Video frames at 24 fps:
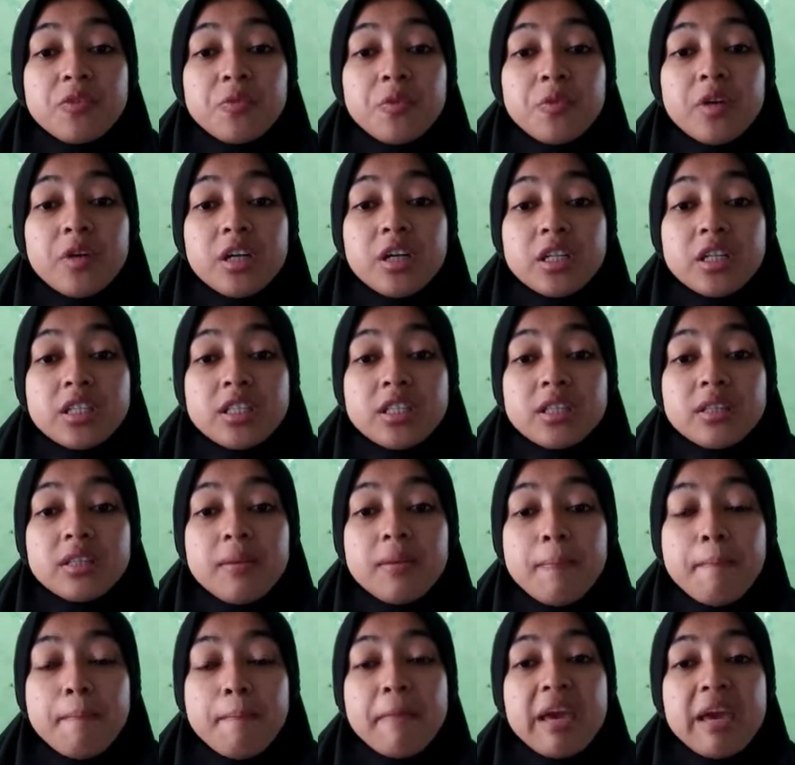word
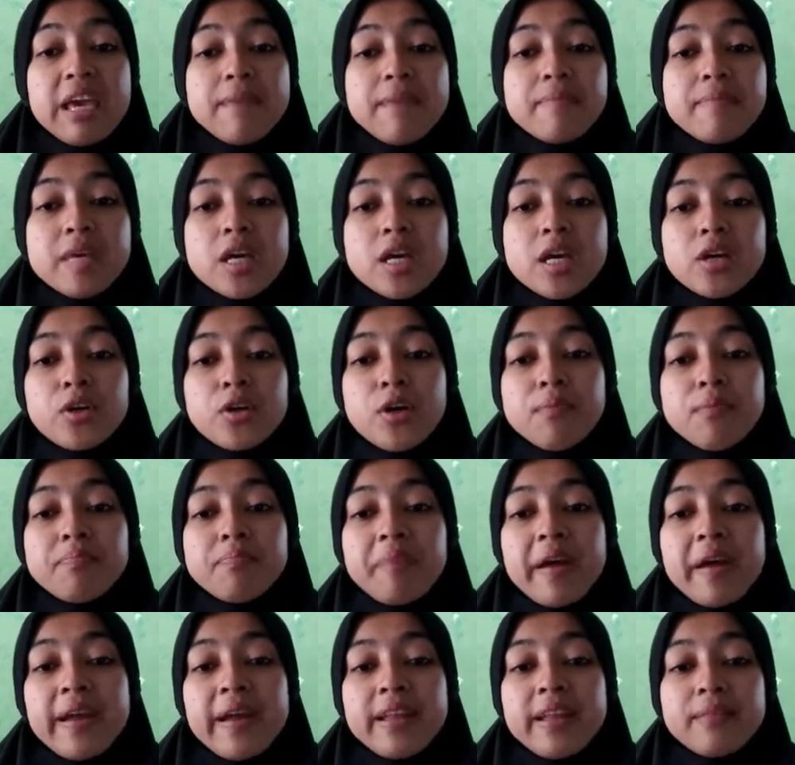may be
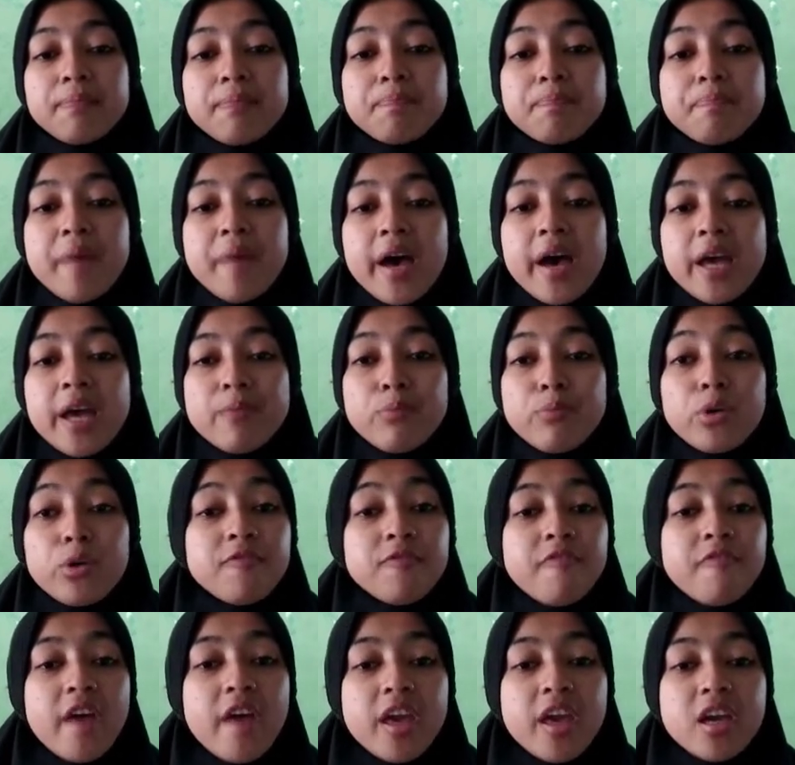accompanied by
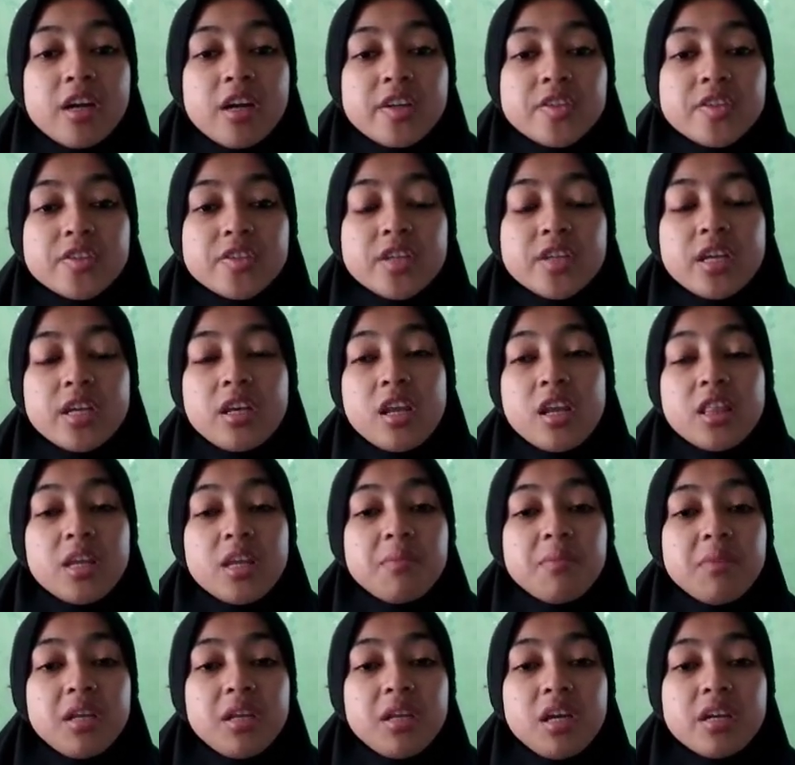modifiers,
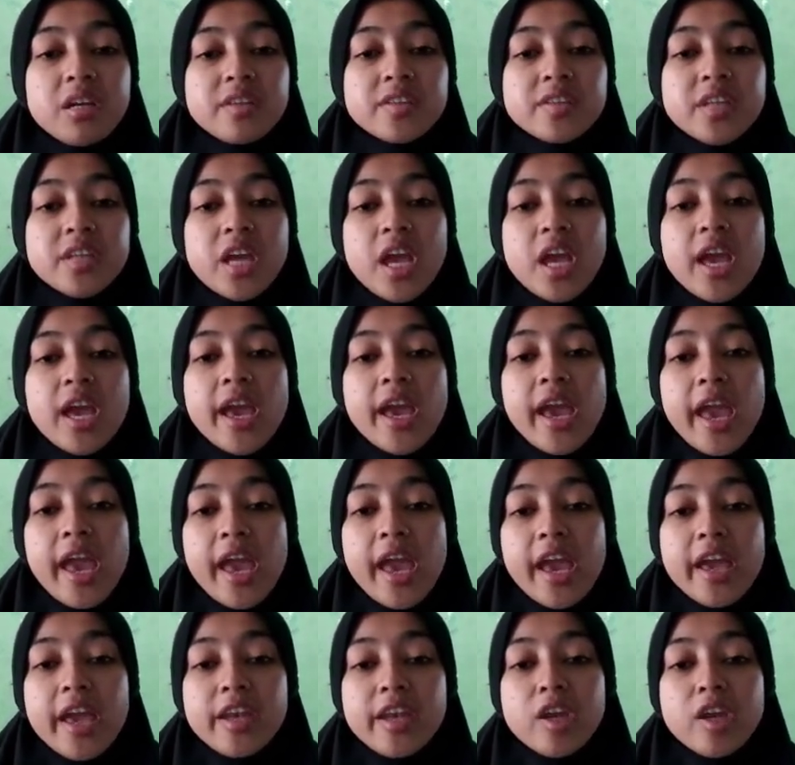determiners,
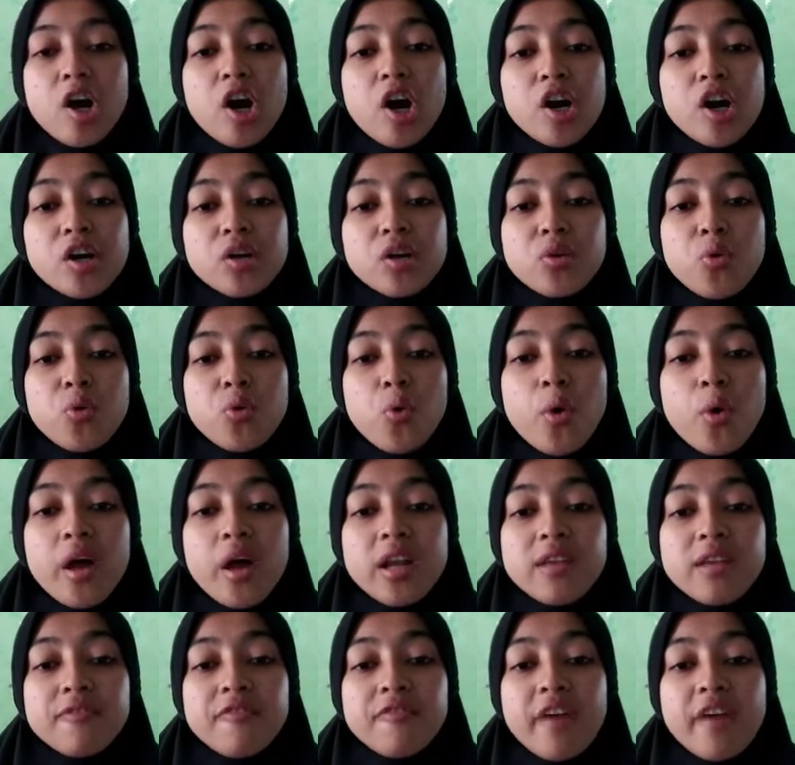and or
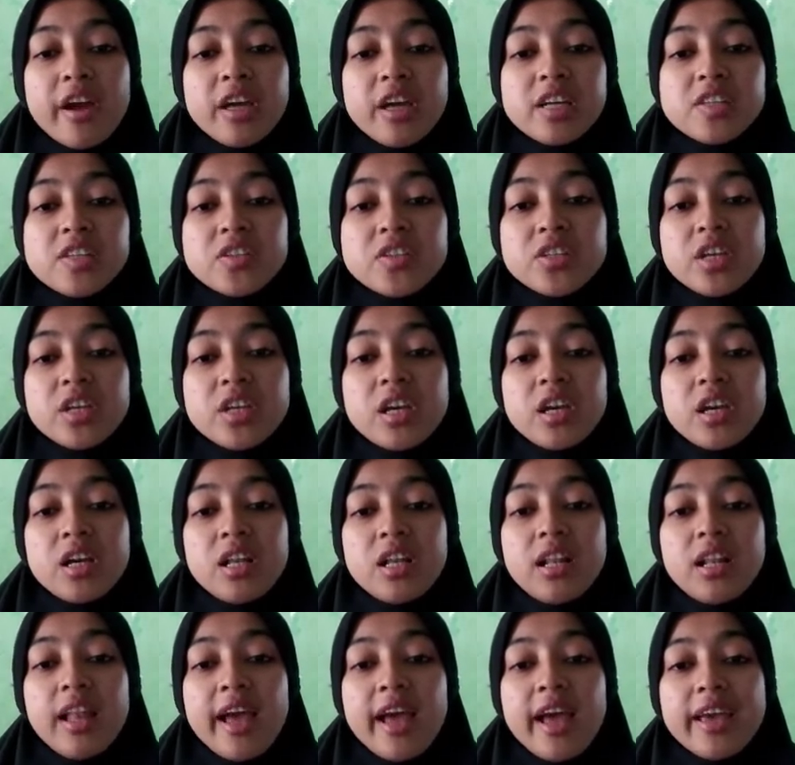qualifiers,
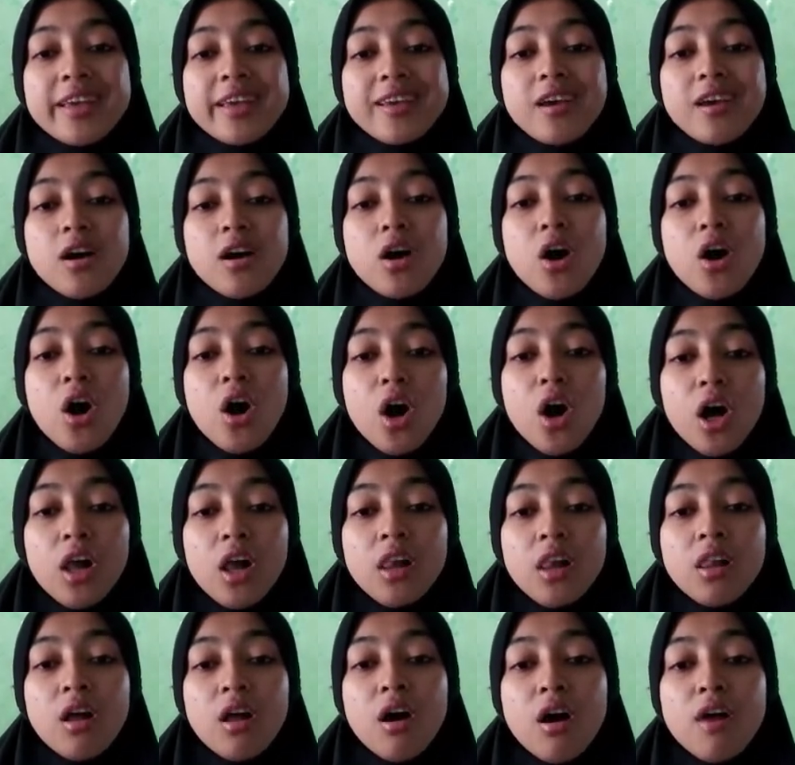like
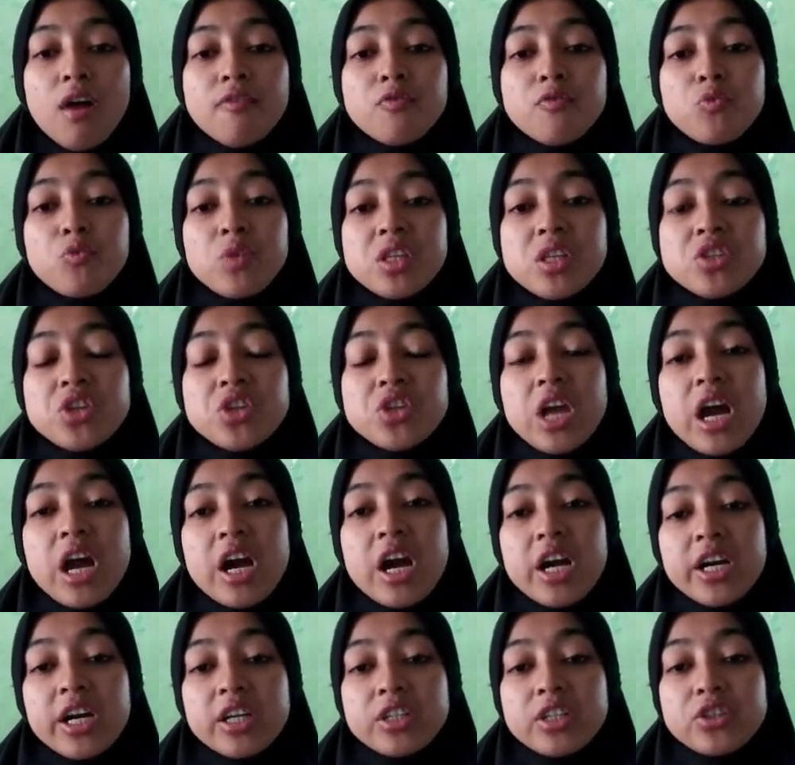all of which
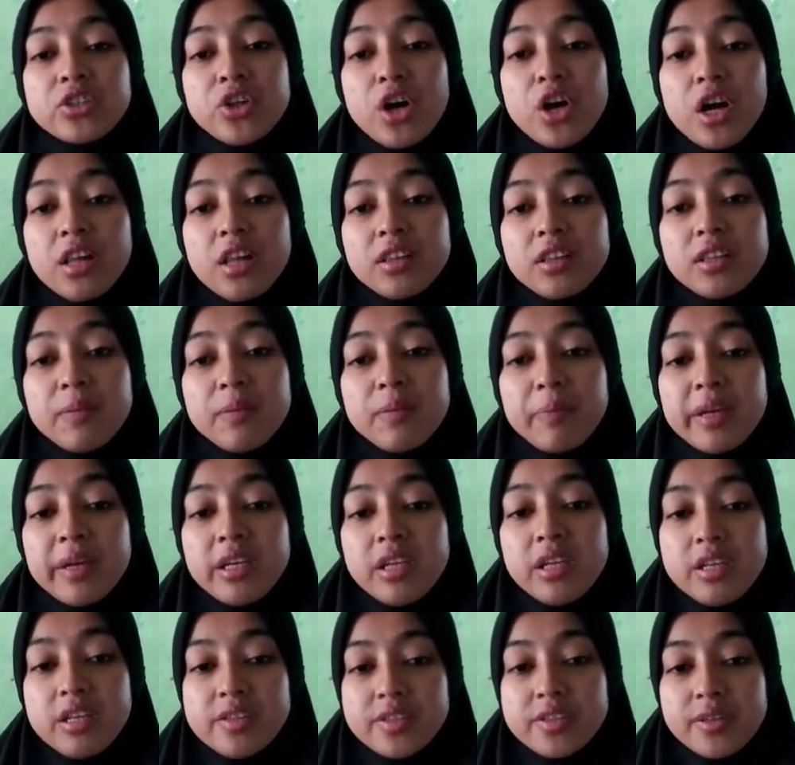are called
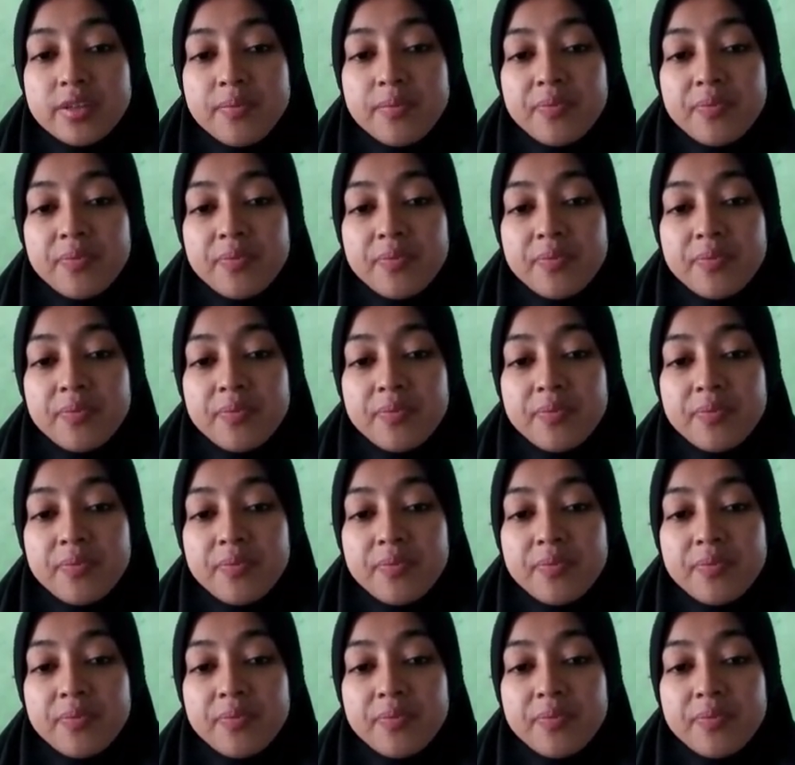dependents.